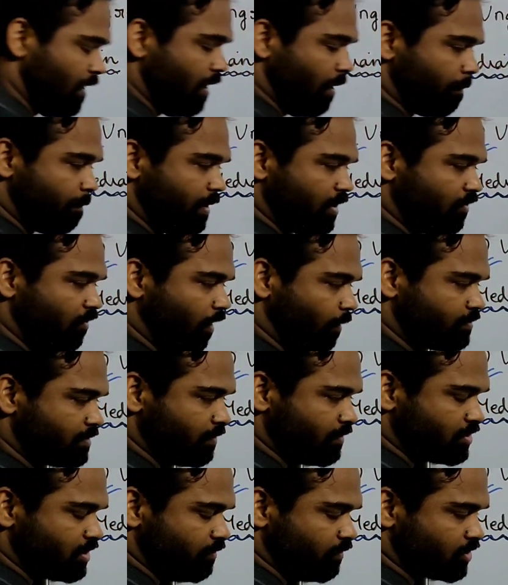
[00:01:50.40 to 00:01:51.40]
number of
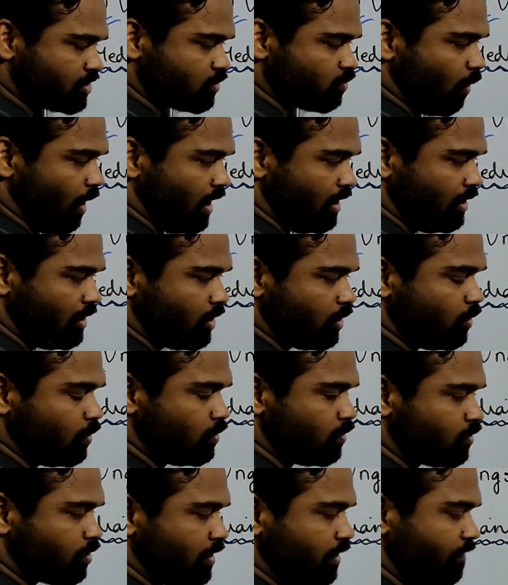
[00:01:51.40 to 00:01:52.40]
observation, which is 1,
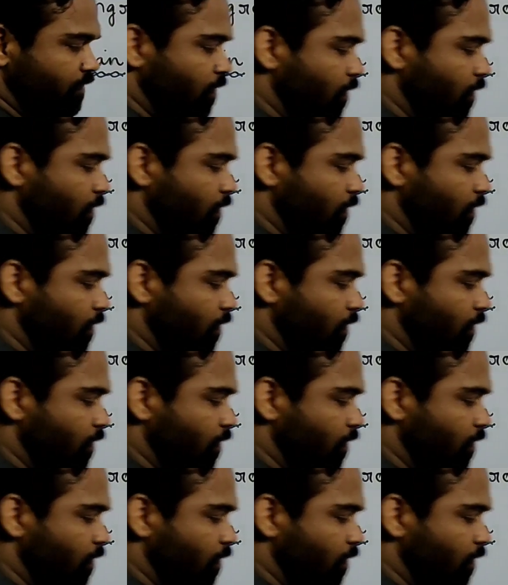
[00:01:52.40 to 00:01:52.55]
2, 3,